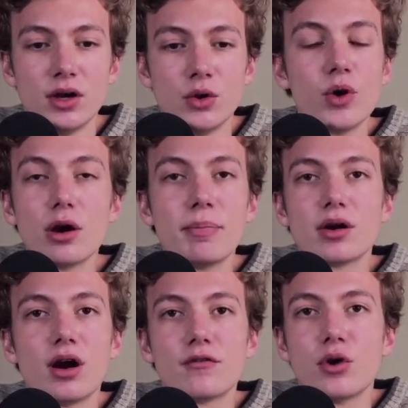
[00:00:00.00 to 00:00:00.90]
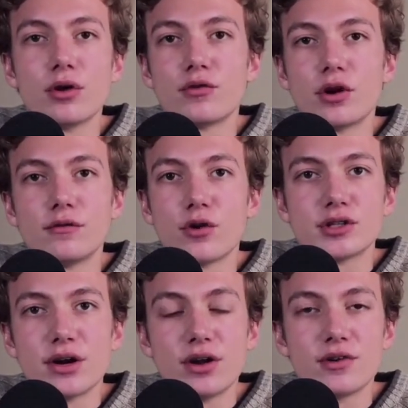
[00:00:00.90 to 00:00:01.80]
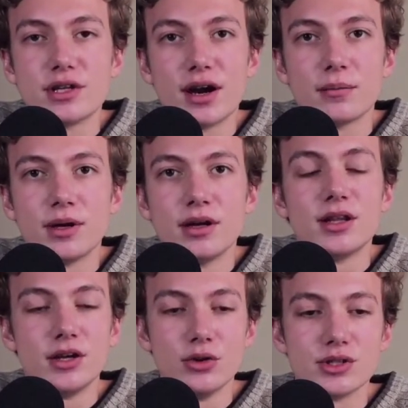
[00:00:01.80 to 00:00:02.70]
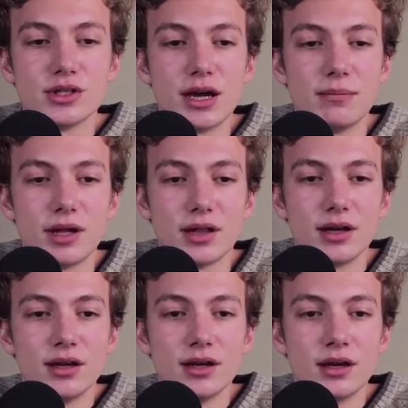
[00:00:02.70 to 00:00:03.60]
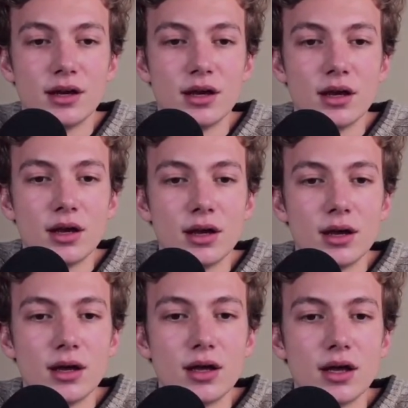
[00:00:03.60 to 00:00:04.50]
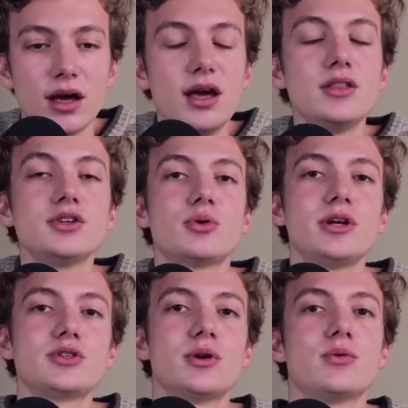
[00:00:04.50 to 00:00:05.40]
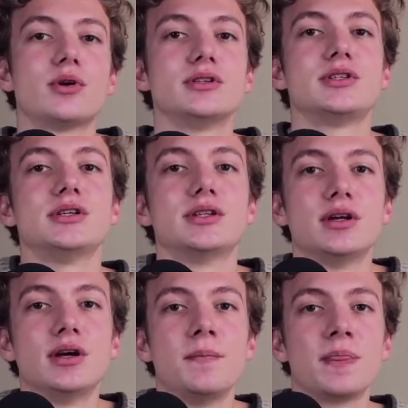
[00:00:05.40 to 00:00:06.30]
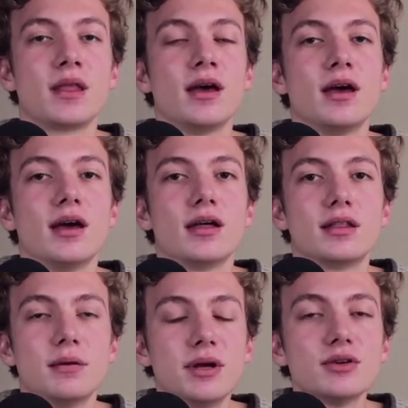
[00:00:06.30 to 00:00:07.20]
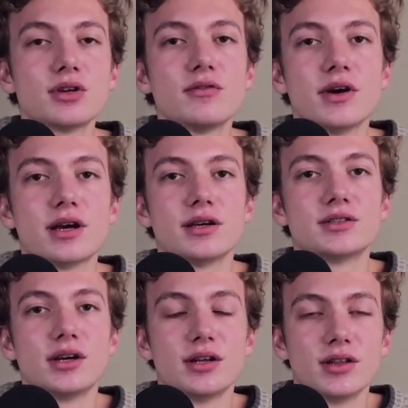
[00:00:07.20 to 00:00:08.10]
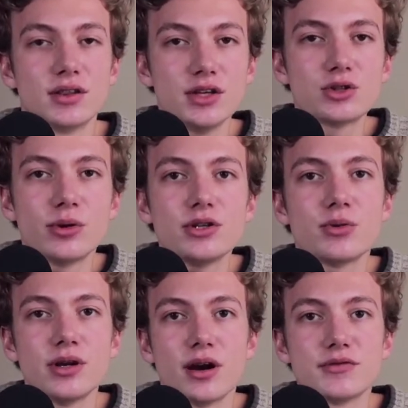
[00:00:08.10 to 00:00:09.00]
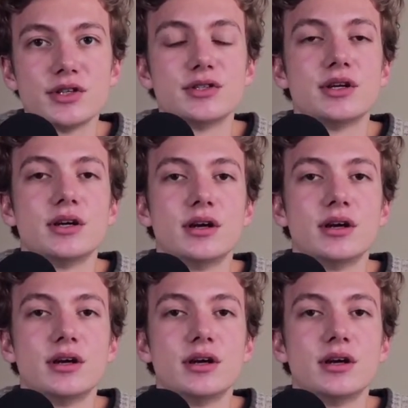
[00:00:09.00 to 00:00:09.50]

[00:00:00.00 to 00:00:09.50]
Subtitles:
We are better off going for it on fourth down every time than using Dan Bailey. In the 2021 season, the Minnesota Vikings, this 2020 offseason,